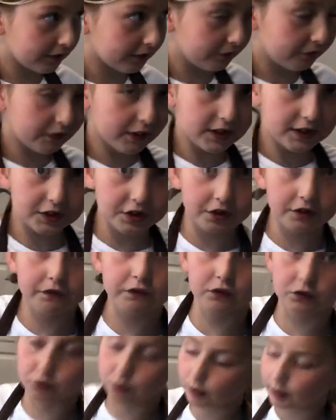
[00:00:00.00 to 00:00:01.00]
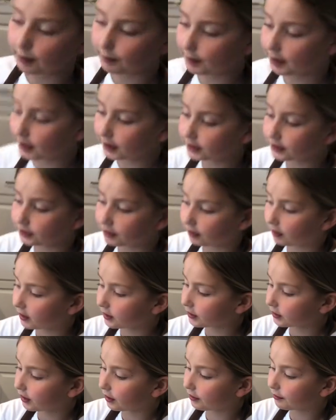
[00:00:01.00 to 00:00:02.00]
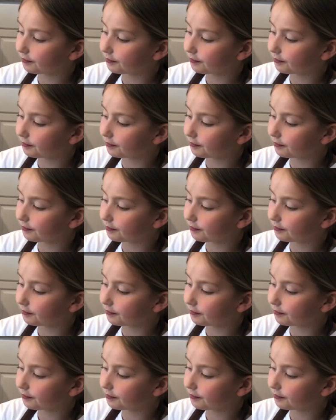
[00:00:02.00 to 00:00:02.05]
the freezer for 20 minutes, so let's go.